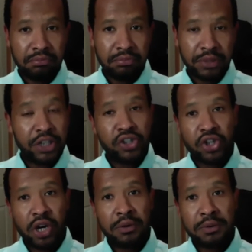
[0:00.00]
their
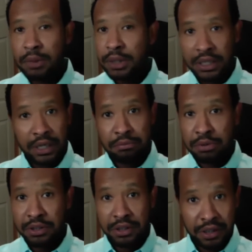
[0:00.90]
jobs might not
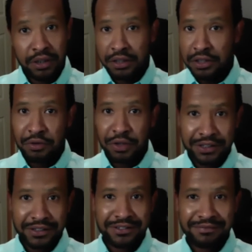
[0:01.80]
be here in the
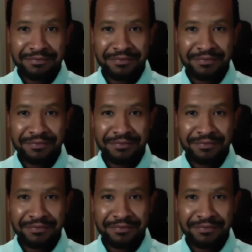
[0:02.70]
US.